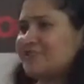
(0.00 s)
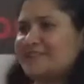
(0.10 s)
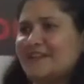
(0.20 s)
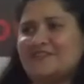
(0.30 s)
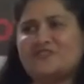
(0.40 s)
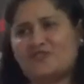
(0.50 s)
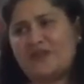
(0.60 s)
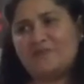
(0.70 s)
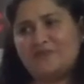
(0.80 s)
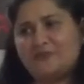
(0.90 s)
decides to
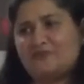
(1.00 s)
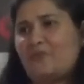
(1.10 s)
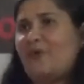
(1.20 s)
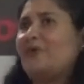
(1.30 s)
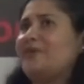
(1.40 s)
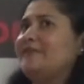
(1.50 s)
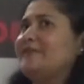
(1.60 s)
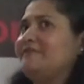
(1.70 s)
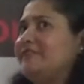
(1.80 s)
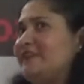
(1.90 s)
come into war, and
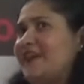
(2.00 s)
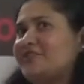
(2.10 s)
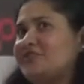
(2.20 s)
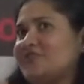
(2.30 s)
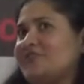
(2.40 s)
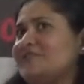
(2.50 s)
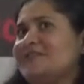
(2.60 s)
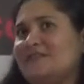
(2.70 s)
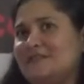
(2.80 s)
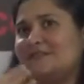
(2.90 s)
then when he actually
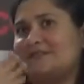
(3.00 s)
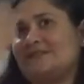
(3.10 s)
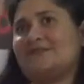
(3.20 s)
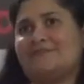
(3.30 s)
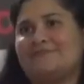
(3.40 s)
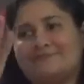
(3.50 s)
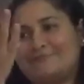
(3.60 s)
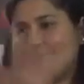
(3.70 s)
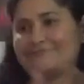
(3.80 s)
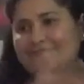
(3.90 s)
sees
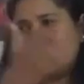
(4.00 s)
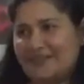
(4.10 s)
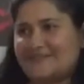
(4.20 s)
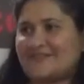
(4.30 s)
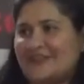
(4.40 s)
his